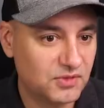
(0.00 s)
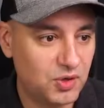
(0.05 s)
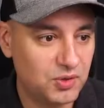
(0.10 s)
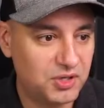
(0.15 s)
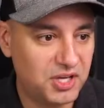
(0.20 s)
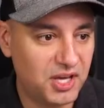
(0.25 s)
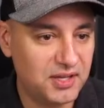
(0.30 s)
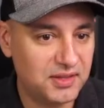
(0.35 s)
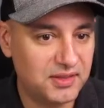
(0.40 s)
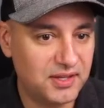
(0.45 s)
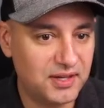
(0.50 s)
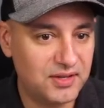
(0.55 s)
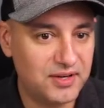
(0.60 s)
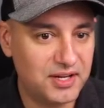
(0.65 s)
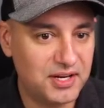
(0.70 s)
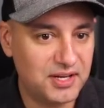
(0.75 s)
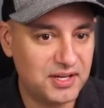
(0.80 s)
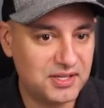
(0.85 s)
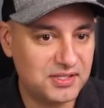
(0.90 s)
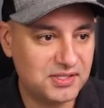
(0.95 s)
Okay, there
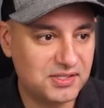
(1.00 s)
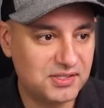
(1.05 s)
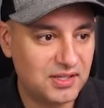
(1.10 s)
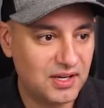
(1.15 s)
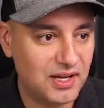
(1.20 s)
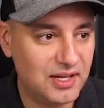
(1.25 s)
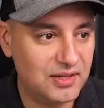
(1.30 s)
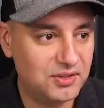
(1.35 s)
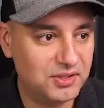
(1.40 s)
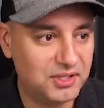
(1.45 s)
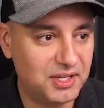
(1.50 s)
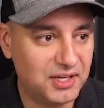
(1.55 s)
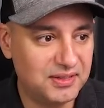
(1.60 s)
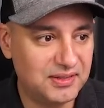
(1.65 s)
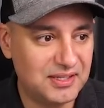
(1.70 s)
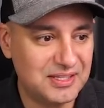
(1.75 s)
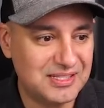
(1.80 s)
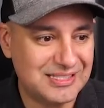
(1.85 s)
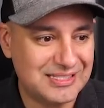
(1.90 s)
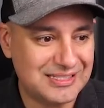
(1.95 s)
it is. And look at
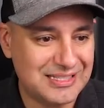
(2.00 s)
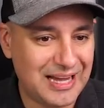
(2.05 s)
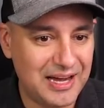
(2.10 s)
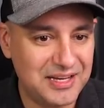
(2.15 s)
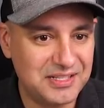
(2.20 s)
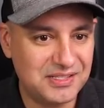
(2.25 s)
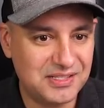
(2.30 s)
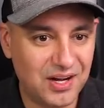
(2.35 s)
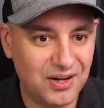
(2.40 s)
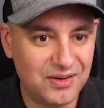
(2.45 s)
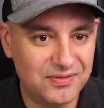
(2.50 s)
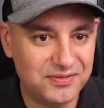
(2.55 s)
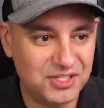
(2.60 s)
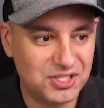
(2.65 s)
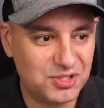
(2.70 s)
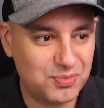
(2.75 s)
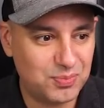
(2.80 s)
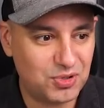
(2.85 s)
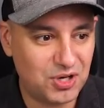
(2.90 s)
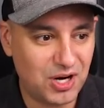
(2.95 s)
the size of
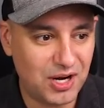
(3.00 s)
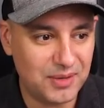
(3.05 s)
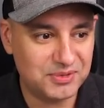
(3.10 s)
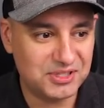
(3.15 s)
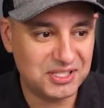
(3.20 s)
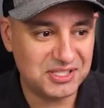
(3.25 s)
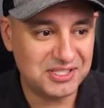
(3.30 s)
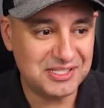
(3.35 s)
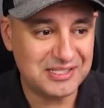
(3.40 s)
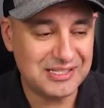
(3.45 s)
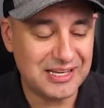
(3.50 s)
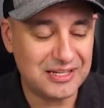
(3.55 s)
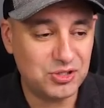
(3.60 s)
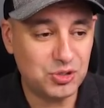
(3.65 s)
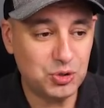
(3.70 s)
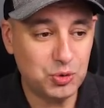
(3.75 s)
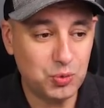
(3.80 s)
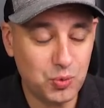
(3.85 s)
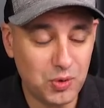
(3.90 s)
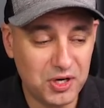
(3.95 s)
this prompt. This is a
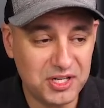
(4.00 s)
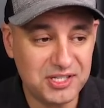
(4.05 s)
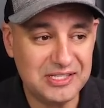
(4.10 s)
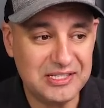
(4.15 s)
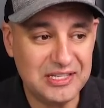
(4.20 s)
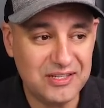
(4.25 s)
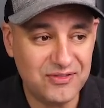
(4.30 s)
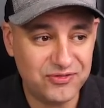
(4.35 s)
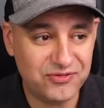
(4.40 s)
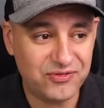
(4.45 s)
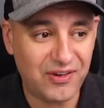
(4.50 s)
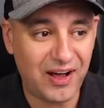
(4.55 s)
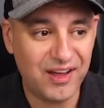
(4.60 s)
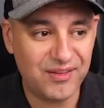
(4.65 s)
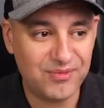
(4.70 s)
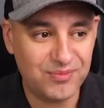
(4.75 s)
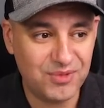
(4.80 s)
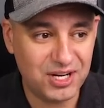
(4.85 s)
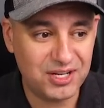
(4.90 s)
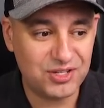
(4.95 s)

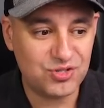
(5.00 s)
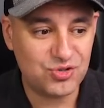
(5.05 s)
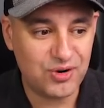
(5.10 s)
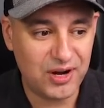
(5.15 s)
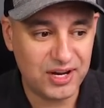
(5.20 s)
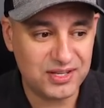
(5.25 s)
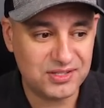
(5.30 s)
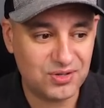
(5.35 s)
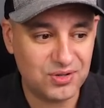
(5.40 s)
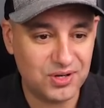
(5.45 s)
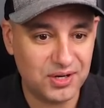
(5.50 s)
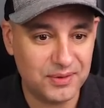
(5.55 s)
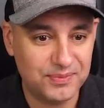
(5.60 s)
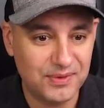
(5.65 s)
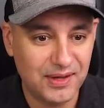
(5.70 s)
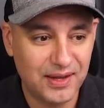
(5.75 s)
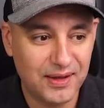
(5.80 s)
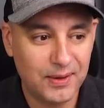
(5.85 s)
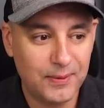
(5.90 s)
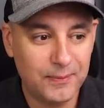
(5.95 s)
25-minute
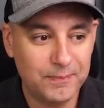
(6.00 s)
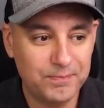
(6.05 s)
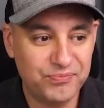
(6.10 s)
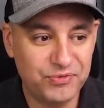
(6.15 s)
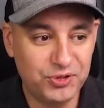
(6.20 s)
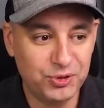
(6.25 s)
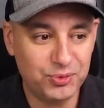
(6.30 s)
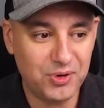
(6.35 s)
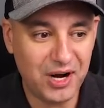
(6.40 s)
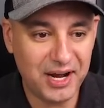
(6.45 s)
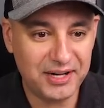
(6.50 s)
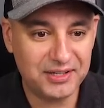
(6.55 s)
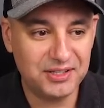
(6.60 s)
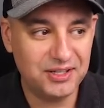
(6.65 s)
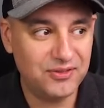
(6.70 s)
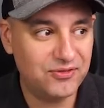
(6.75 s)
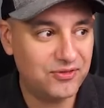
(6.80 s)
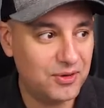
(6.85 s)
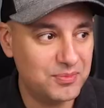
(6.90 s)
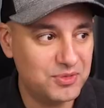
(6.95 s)
transcript
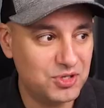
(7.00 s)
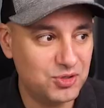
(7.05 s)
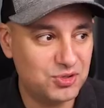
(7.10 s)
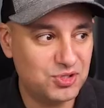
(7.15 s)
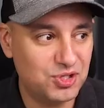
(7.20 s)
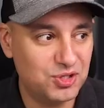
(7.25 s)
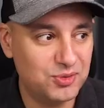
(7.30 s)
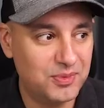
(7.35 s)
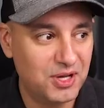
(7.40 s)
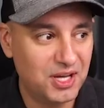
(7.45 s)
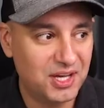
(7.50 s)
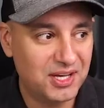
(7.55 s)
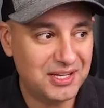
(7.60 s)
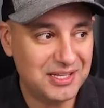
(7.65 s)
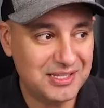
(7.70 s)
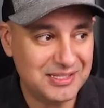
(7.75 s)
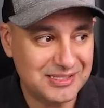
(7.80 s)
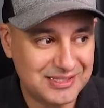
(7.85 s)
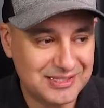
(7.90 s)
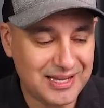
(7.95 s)
directly from YouTube
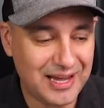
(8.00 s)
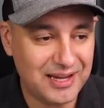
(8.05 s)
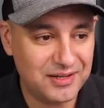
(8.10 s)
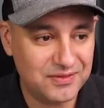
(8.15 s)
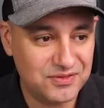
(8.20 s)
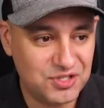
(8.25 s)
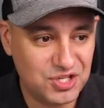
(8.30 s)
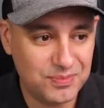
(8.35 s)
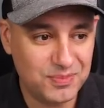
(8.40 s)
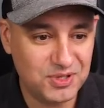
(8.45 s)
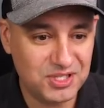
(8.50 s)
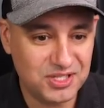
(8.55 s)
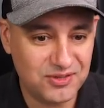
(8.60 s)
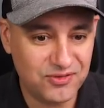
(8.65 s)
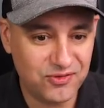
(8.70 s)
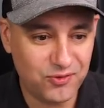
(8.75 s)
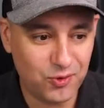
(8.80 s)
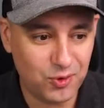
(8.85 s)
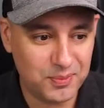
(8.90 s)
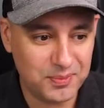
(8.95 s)
inside of
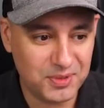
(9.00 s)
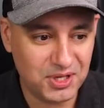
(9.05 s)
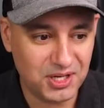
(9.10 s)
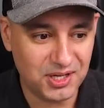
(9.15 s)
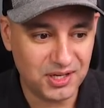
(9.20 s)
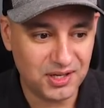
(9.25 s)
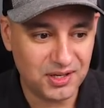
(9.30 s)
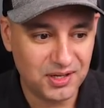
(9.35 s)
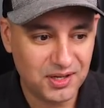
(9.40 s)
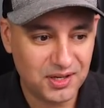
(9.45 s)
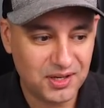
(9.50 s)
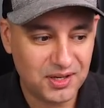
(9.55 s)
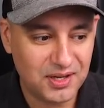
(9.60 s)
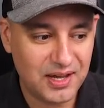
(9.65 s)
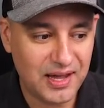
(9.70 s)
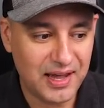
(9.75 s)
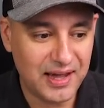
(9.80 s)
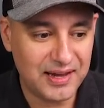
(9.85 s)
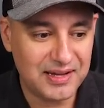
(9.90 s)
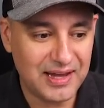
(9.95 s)
GPT-4 mini,
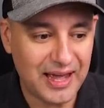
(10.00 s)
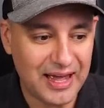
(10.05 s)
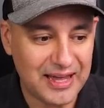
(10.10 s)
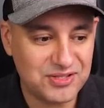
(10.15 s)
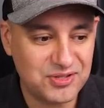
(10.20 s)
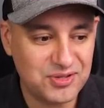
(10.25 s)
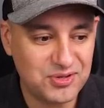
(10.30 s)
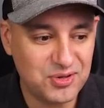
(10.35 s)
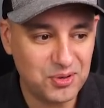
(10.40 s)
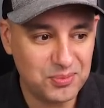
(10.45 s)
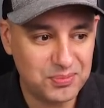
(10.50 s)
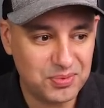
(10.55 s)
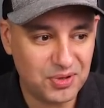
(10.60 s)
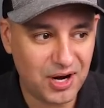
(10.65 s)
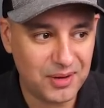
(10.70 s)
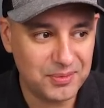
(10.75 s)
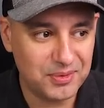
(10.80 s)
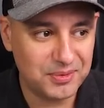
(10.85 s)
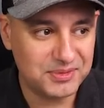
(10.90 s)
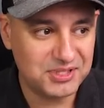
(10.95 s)
and it has no
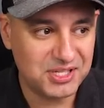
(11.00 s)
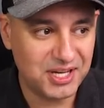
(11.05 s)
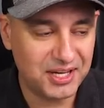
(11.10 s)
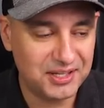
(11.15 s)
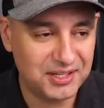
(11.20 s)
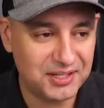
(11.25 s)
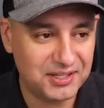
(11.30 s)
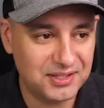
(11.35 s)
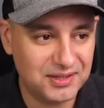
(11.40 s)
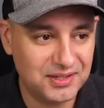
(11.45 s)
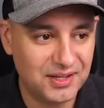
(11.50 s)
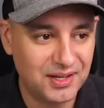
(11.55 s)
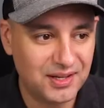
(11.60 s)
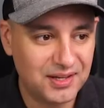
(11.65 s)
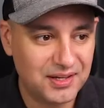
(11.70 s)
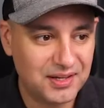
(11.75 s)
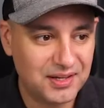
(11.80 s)
problem taking in